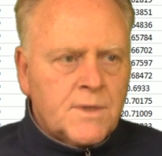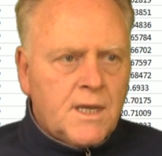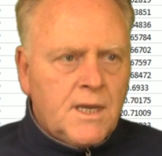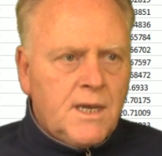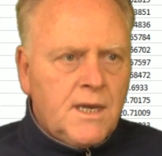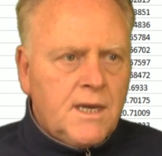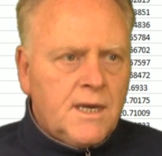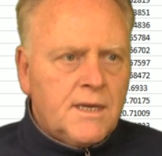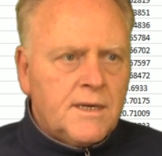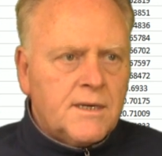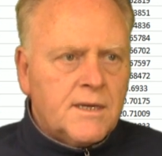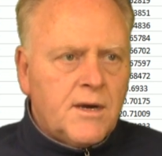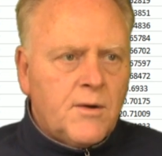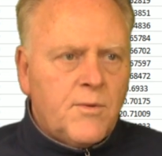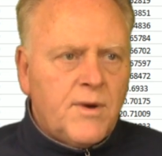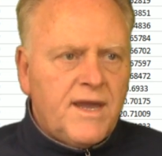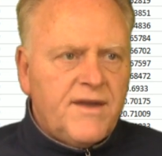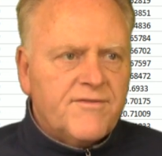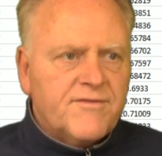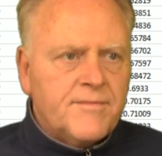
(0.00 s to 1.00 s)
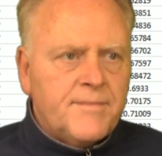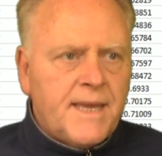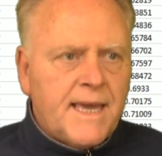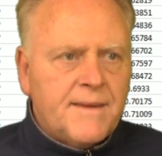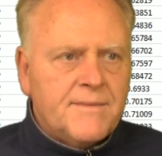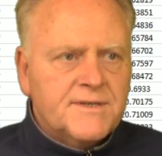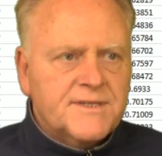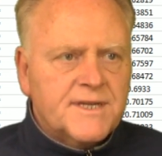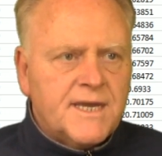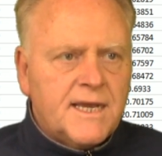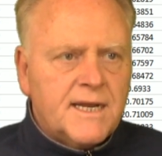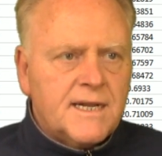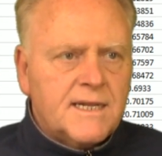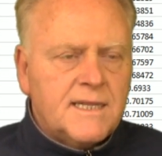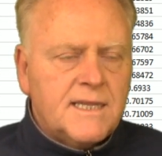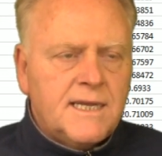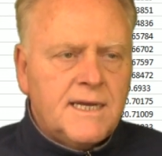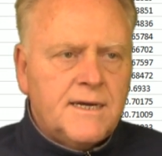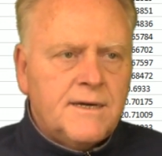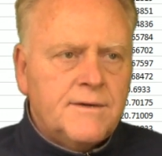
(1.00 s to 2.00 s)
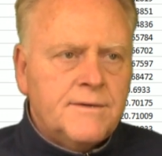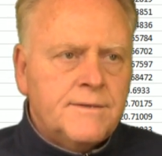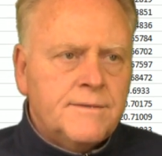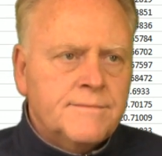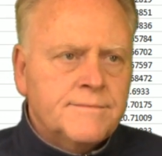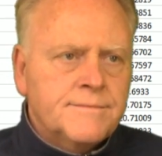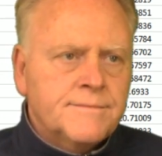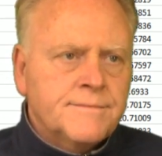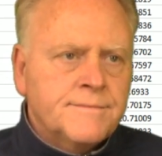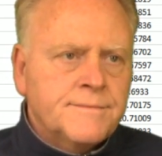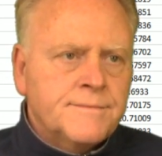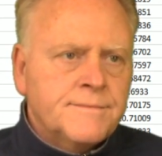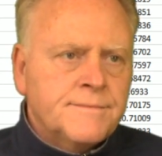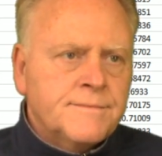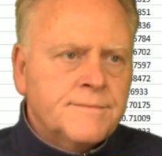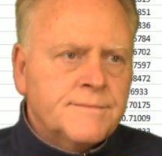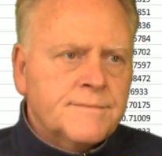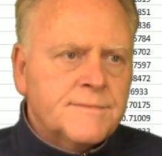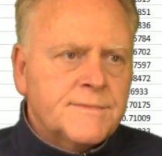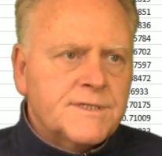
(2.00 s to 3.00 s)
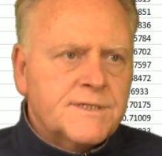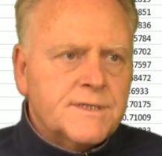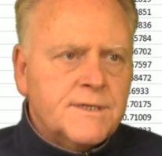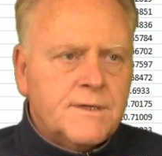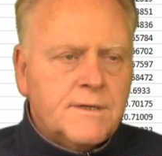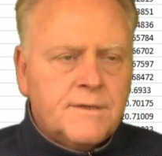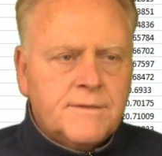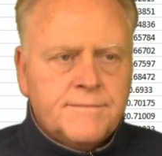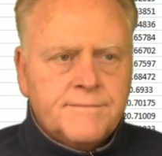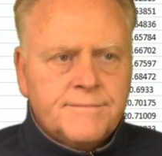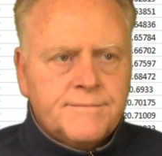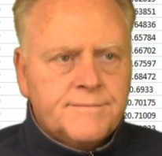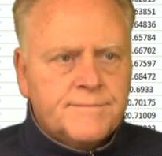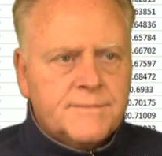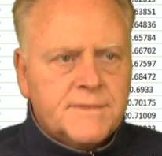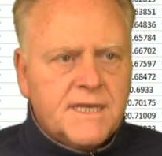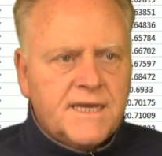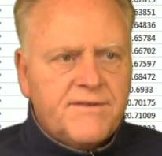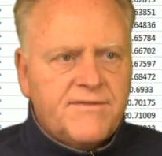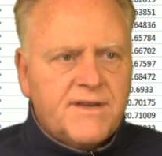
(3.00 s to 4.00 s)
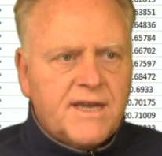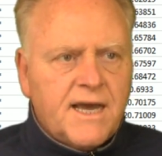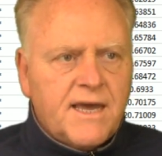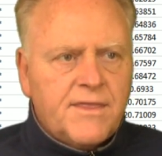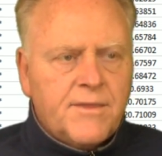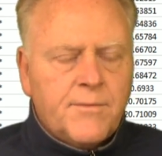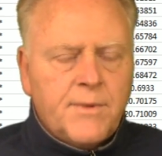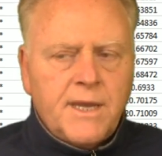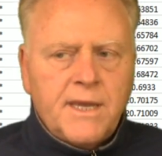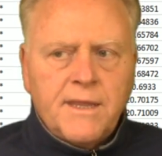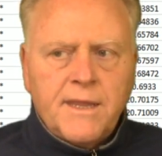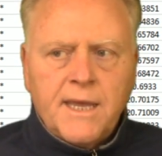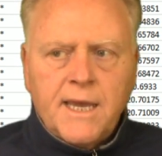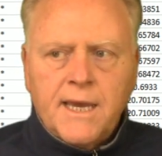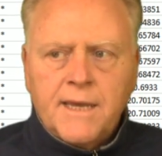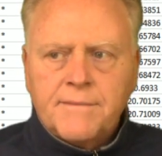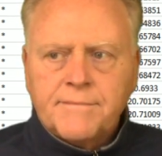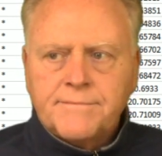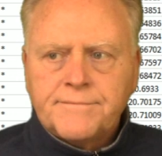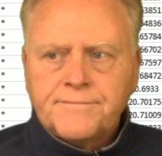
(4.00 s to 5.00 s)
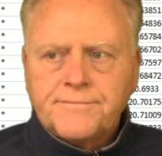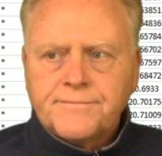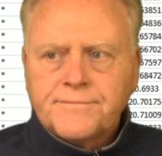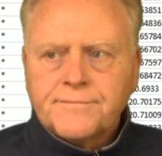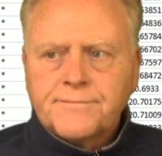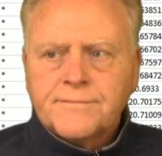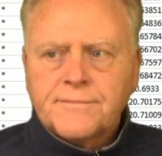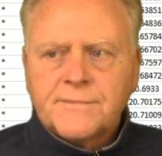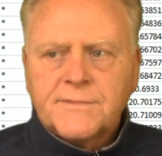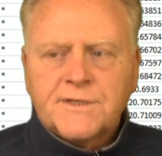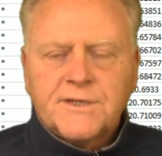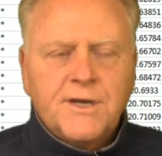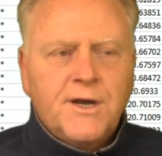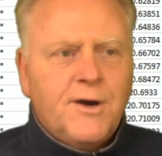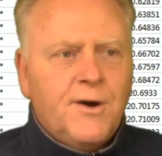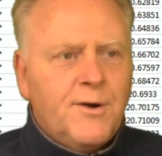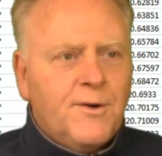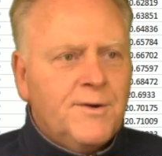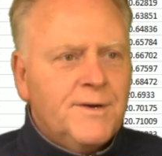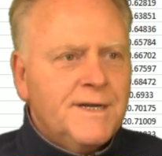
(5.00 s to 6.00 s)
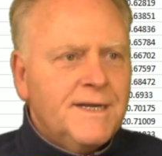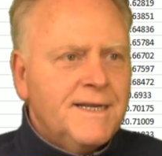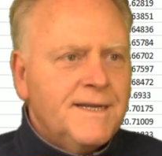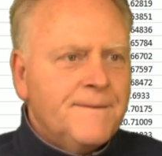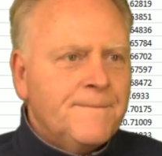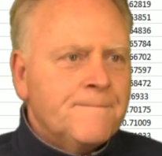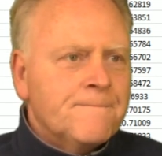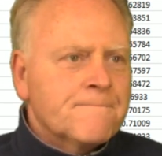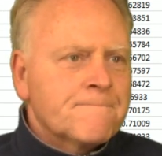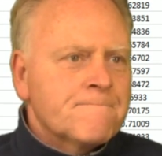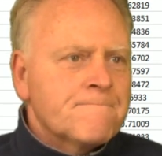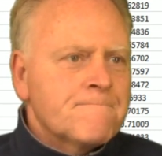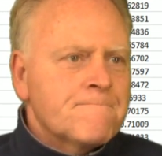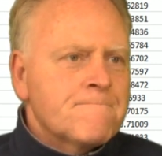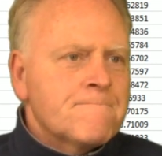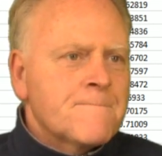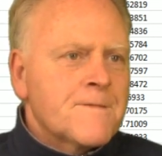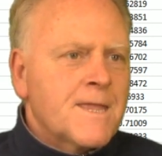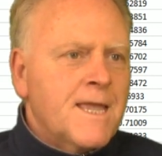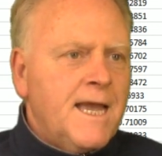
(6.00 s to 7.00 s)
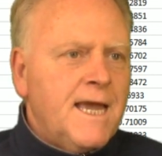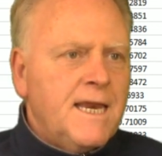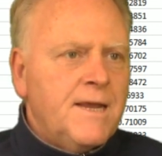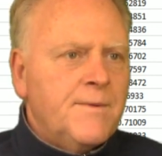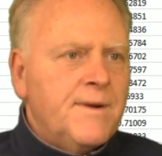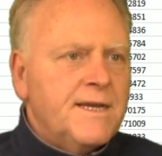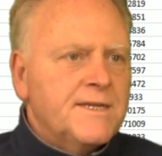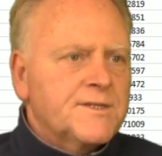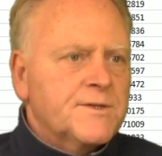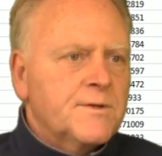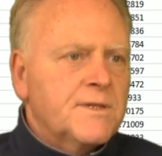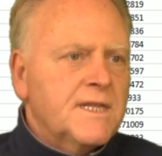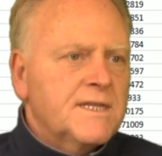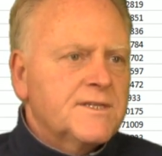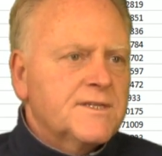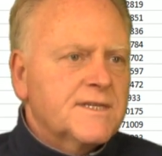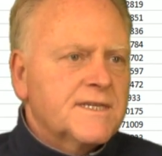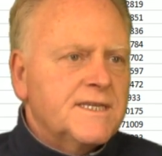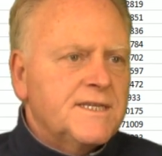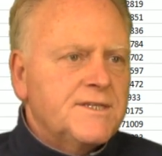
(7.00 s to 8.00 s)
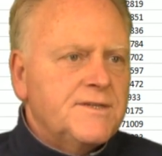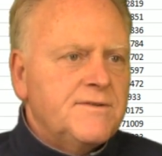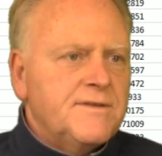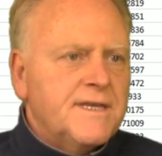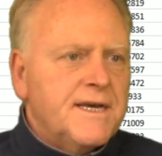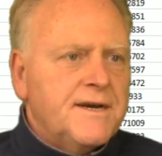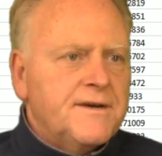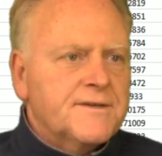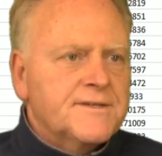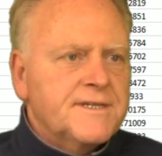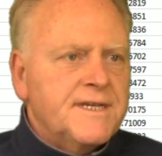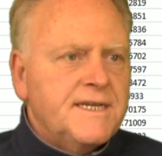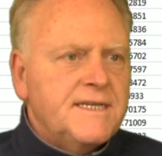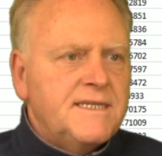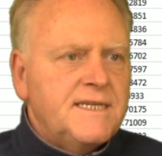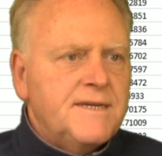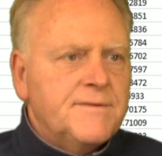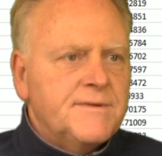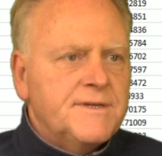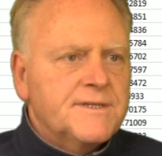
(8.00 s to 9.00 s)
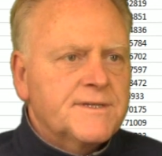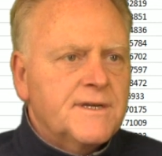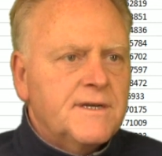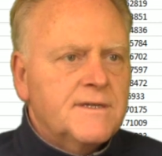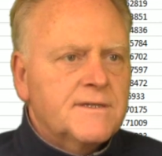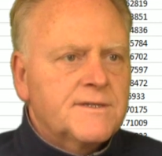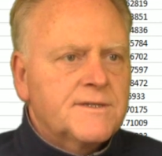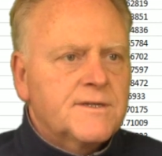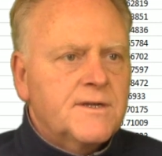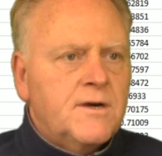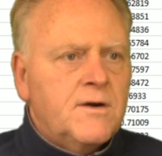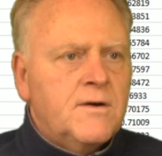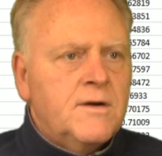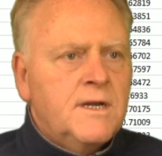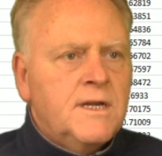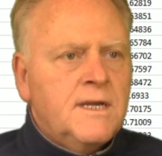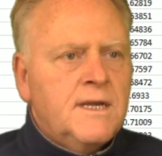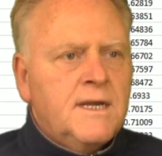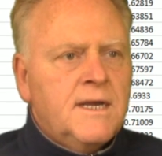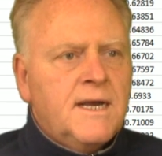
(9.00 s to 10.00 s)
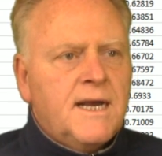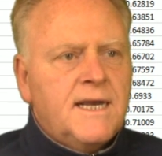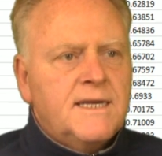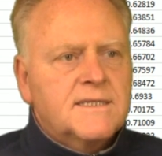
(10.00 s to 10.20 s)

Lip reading: and away from Amazon Cloud. So life got in the way of that. So anyway, so let's look at the 2018 results. So I